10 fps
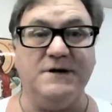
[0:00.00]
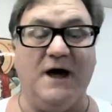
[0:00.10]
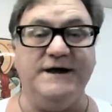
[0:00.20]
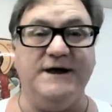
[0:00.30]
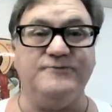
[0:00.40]

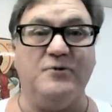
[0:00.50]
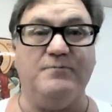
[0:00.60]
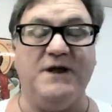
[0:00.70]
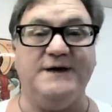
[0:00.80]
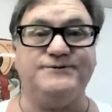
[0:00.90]
God
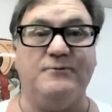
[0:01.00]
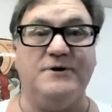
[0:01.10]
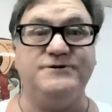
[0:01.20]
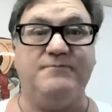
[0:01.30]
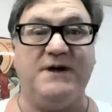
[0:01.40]
Israel, bless the
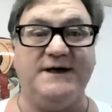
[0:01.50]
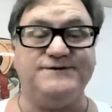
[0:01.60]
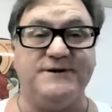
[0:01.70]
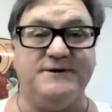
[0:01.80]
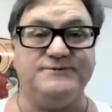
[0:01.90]
ones that
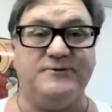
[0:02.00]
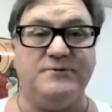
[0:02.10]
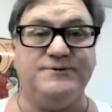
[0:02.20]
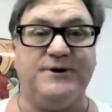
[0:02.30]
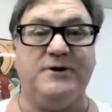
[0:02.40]
bless
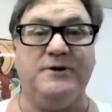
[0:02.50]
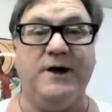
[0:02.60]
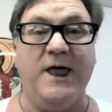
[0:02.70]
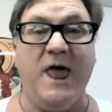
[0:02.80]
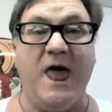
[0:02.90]
Israel and
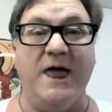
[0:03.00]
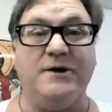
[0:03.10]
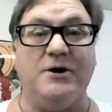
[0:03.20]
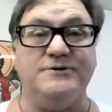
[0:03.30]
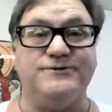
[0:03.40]

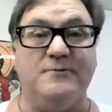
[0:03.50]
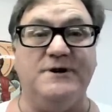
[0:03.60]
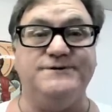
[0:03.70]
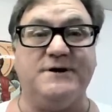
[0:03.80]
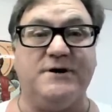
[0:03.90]
curse the
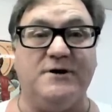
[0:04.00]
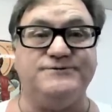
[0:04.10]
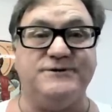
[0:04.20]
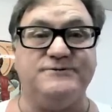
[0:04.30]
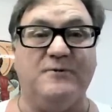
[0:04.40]
ones that
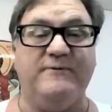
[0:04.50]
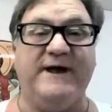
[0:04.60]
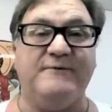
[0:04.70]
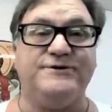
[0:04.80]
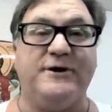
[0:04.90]
curse Israel. We
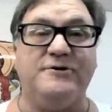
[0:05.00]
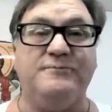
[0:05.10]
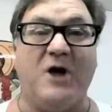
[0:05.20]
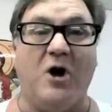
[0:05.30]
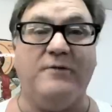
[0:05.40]
ever
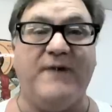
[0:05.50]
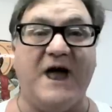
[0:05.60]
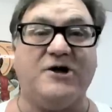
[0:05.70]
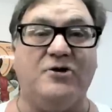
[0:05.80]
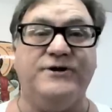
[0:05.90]
turn our
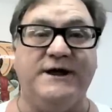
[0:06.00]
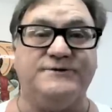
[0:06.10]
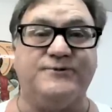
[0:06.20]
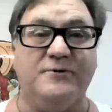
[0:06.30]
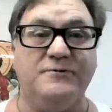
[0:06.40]
back on
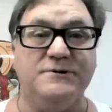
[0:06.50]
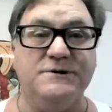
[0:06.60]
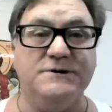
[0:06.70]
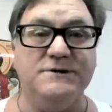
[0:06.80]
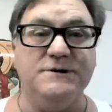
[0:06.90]
Israel,
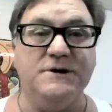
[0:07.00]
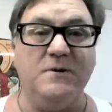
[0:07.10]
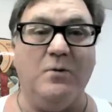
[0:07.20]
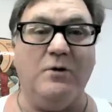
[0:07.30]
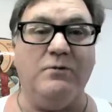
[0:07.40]

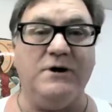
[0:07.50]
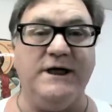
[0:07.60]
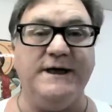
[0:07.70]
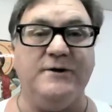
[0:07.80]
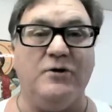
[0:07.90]
we're
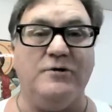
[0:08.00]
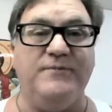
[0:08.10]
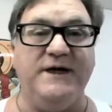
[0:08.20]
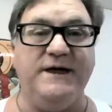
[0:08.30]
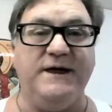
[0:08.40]
really going
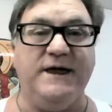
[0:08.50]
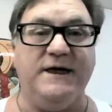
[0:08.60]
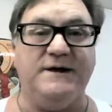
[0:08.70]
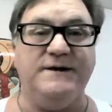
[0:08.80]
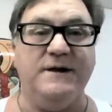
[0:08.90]
to be
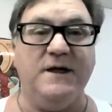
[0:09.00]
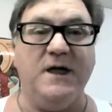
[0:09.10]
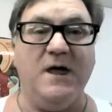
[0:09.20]
in